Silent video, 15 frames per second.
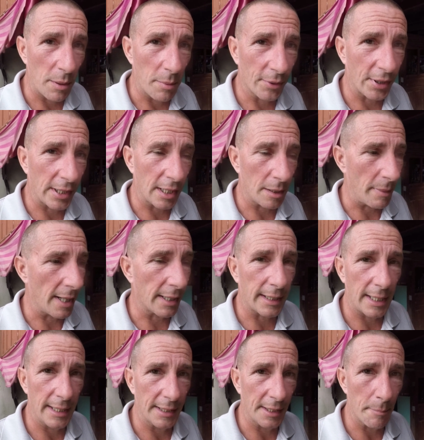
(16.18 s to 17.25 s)
we were thinking
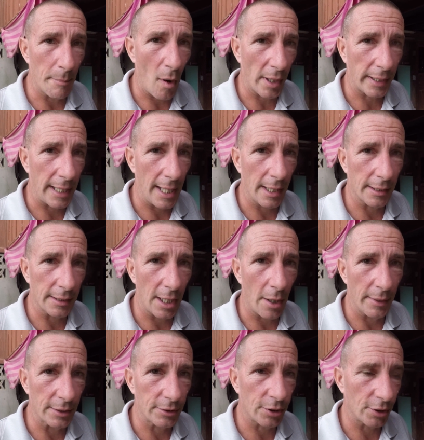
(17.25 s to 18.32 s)
about getting the bike out and
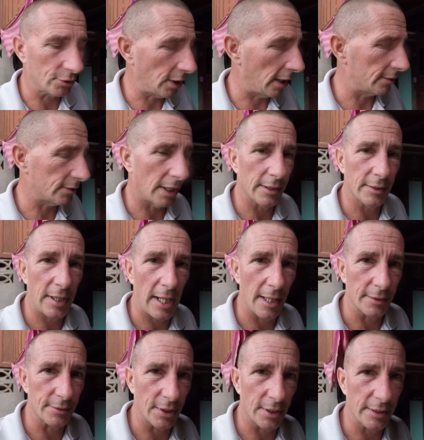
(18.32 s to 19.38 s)
going to Shenzhen
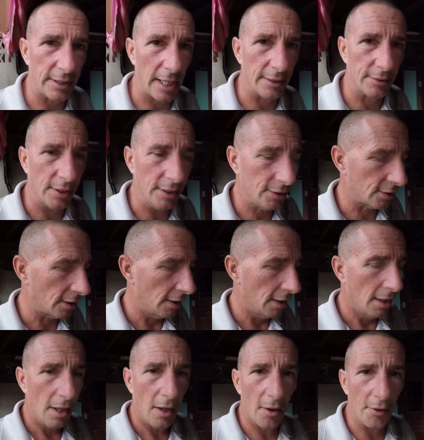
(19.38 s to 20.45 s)
town to the dentist
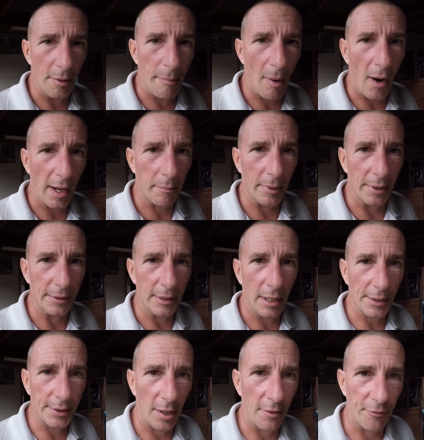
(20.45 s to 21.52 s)
on the bike, but
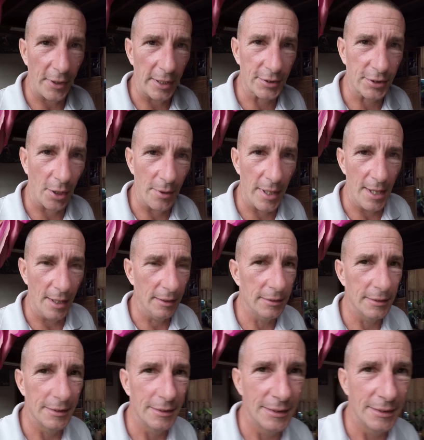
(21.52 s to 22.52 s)
I don't think so now.